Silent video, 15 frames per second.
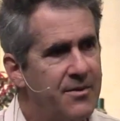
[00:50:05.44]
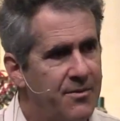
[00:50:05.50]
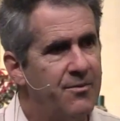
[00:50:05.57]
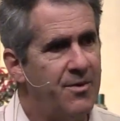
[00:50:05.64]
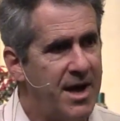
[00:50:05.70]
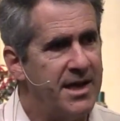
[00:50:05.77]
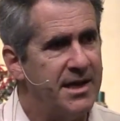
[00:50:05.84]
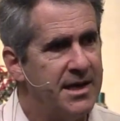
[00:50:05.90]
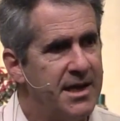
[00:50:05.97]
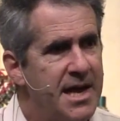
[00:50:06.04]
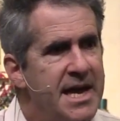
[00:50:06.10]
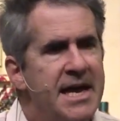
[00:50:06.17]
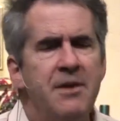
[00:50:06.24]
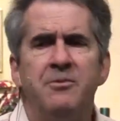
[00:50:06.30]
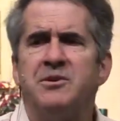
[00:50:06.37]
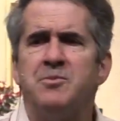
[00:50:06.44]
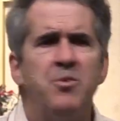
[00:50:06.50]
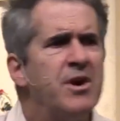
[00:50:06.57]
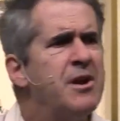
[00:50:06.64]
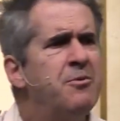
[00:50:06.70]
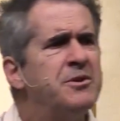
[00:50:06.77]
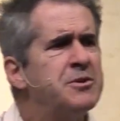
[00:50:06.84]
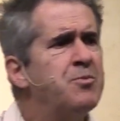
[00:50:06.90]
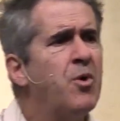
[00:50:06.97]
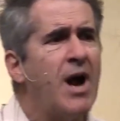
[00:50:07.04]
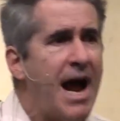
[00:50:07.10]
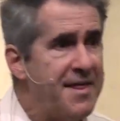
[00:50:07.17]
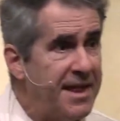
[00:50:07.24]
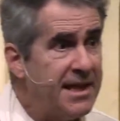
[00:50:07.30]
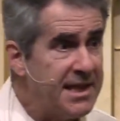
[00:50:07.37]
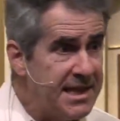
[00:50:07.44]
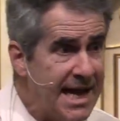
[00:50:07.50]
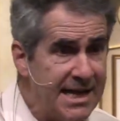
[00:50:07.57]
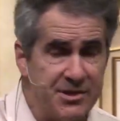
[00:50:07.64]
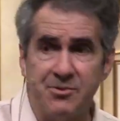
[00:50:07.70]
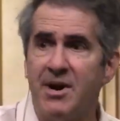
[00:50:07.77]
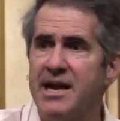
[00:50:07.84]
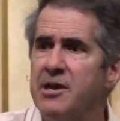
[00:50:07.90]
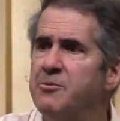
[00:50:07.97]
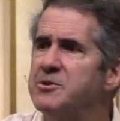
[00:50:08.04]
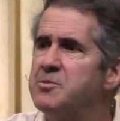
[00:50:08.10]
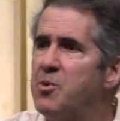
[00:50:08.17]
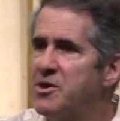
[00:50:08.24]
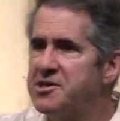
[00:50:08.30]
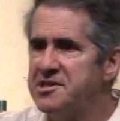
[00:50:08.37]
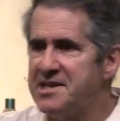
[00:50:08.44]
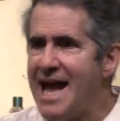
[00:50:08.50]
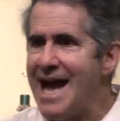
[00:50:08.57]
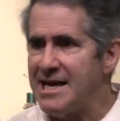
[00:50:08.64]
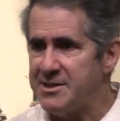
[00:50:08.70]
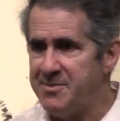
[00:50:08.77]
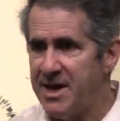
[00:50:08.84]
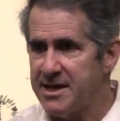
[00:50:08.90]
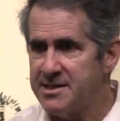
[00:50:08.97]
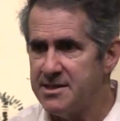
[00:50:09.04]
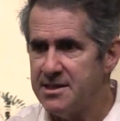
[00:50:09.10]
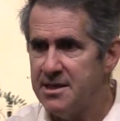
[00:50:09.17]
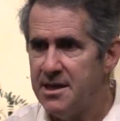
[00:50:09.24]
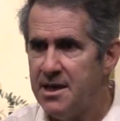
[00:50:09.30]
Right. It was more, I think that's right. It was more just aspects.